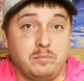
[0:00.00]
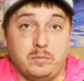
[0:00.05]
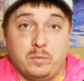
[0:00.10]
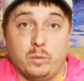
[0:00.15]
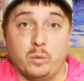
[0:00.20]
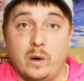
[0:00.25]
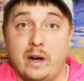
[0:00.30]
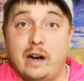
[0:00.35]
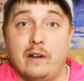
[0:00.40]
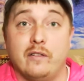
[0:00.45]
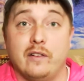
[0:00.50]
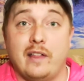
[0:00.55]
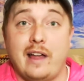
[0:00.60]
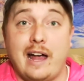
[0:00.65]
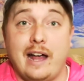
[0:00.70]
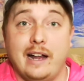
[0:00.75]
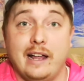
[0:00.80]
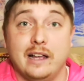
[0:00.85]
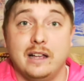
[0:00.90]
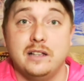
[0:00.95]
whenever
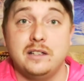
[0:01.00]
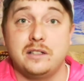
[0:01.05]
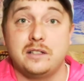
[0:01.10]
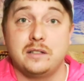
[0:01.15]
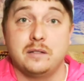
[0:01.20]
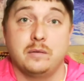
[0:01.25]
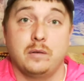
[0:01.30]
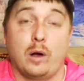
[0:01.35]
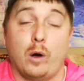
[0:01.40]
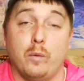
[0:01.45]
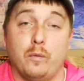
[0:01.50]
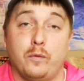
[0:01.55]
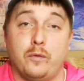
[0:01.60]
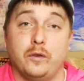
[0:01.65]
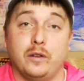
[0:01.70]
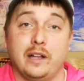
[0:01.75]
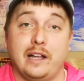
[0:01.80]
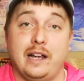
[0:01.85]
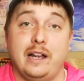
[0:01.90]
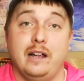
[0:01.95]
that is,
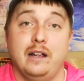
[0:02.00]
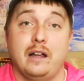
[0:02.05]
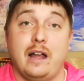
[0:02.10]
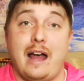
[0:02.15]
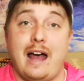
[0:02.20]
hopefully